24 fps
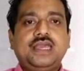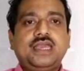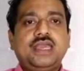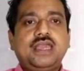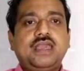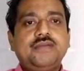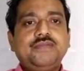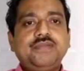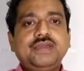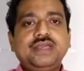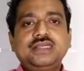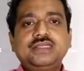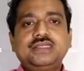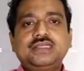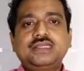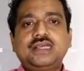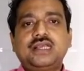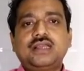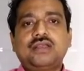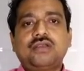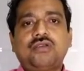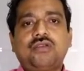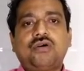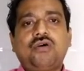Epic is
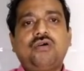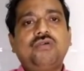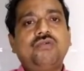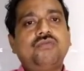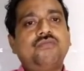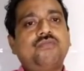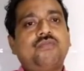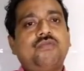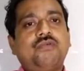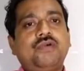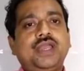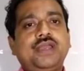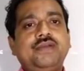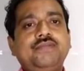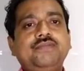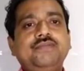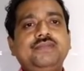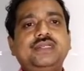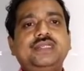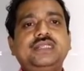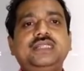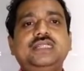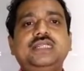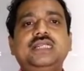a long
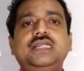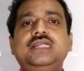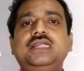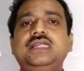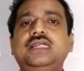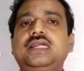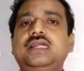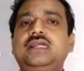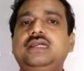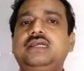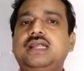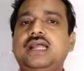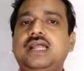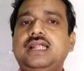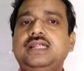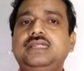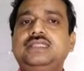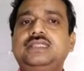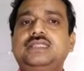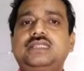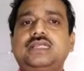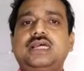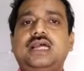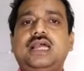poem written in a
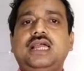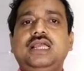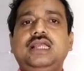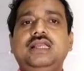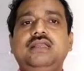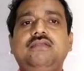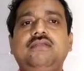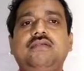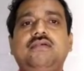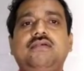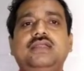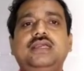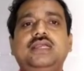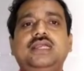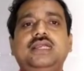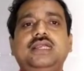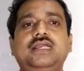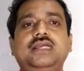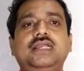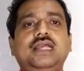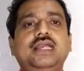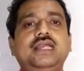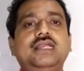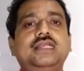grand style on a
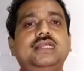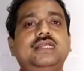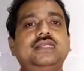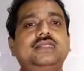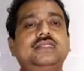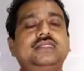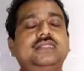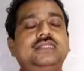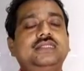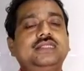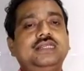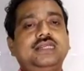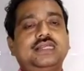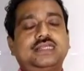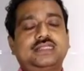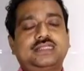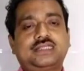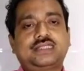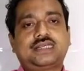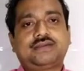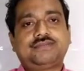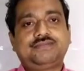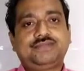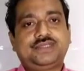great and serious
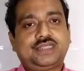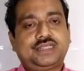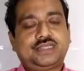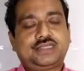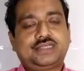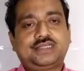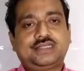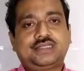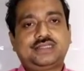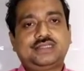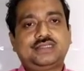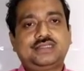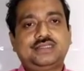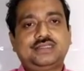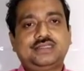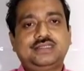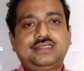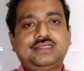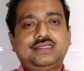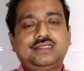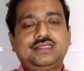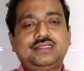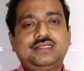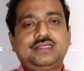subject.
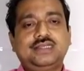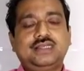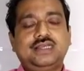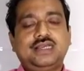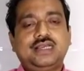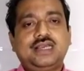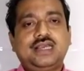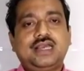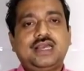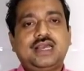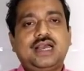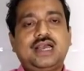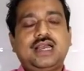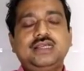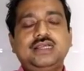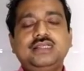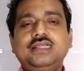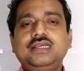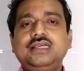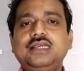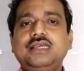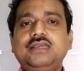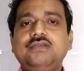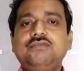I
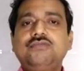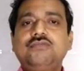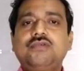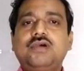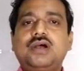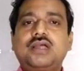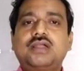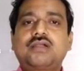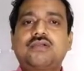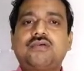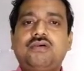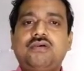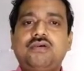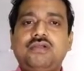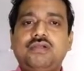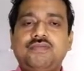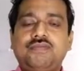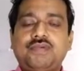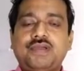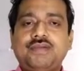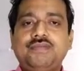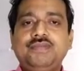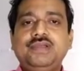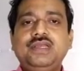think you are all
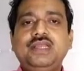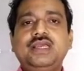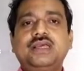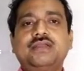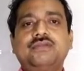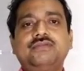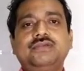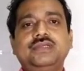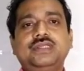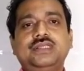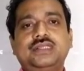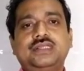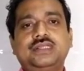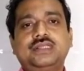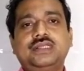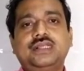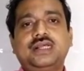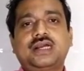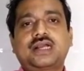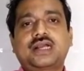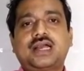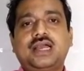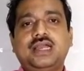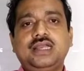familiar with
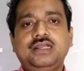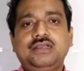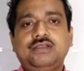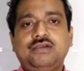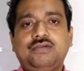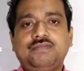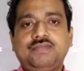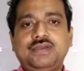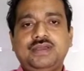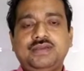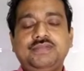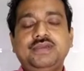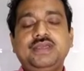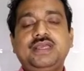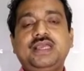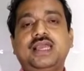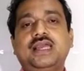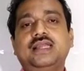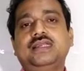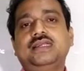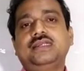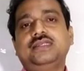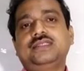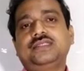the kind of epic
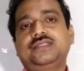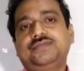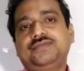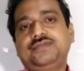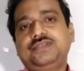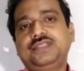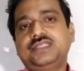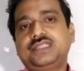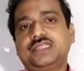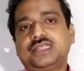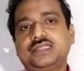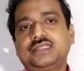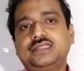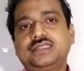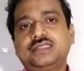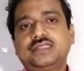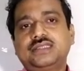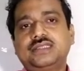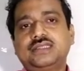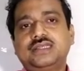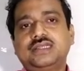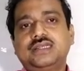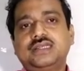and its features.